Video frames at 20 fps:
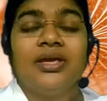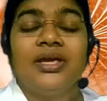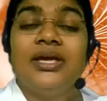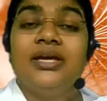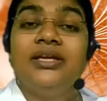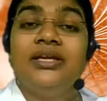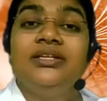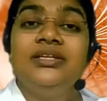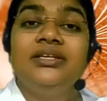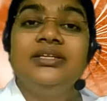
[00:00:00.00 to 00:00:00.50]

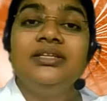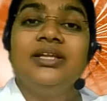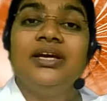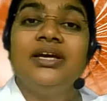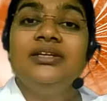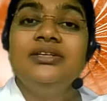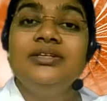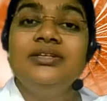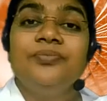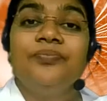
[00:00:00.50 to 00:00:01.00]
getting
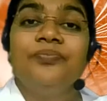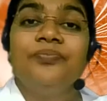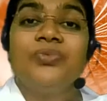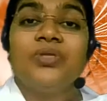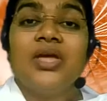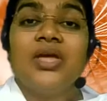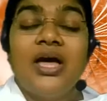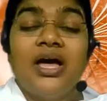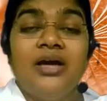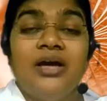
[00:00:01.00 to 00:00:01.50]
that?
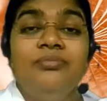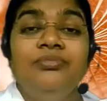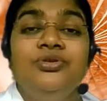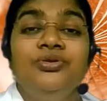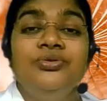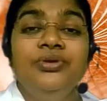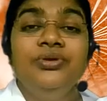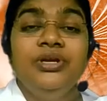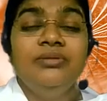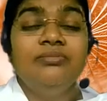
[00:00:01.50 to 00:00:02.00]
I am
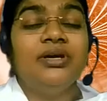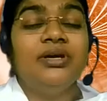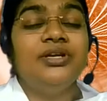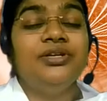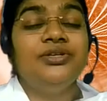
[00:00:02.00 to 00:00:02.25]
doing my